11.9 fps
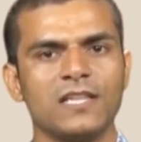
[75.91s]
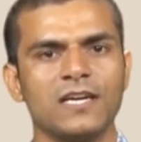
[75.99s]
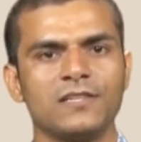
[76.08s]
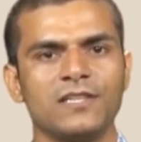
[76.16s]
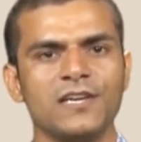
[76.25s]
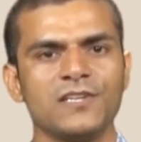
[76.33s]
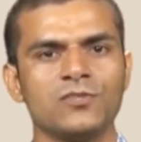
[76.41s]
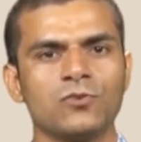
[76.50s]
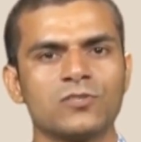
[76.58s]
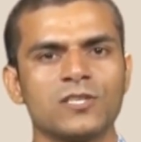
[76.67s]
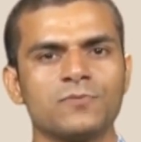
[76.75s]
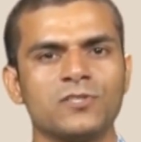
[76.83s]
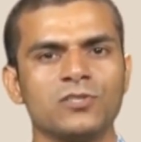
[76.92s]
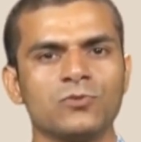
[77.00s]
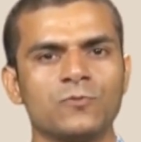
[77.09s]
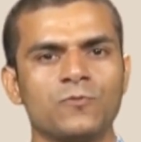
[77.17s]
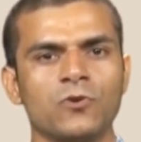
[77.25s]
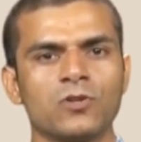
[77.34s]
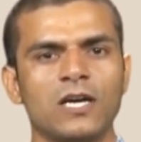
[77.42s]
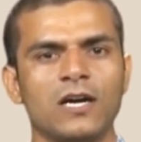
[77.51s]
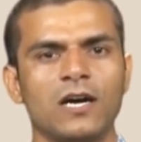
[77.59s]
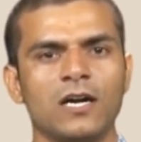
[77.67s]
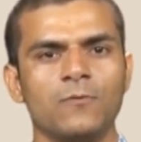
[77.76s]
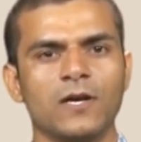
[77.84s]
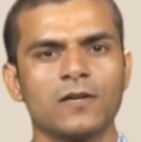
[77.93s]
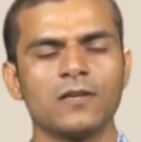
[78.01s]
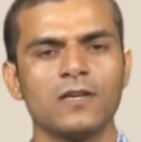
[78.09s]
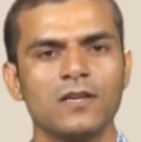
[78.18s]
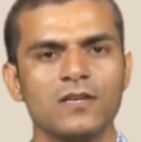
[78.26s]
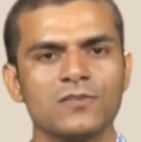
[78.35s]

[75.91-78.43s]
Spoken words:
that there is no substitute for the hard work.